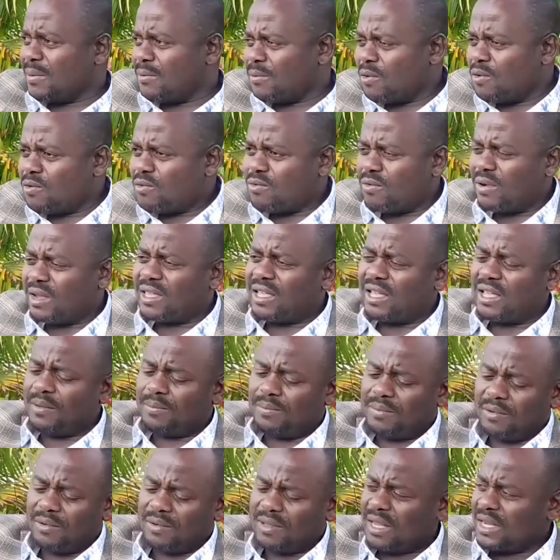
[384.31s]
I'm going to write a
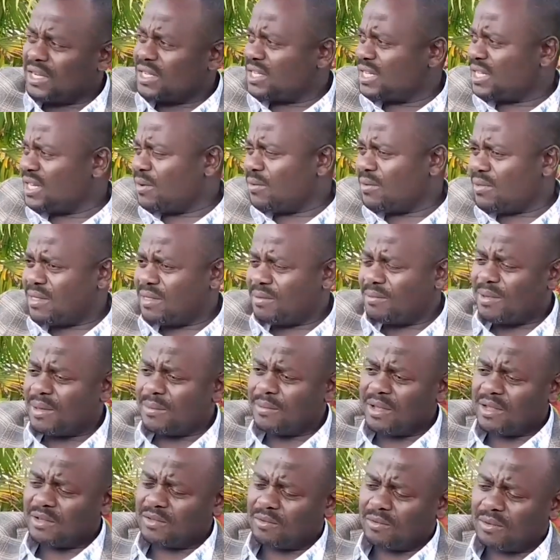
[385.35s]
report and share with the
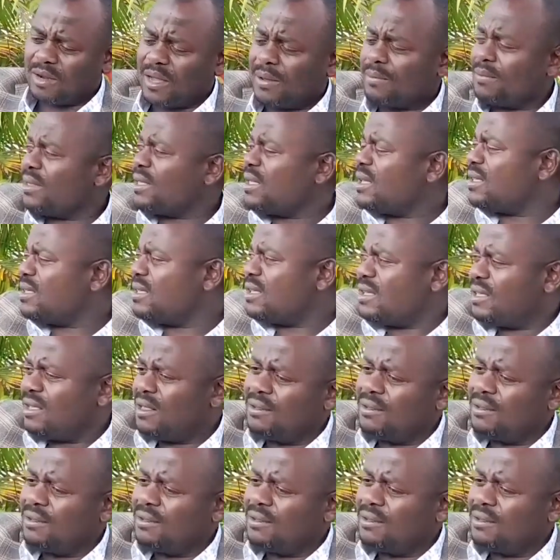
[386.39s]
members of cabinet.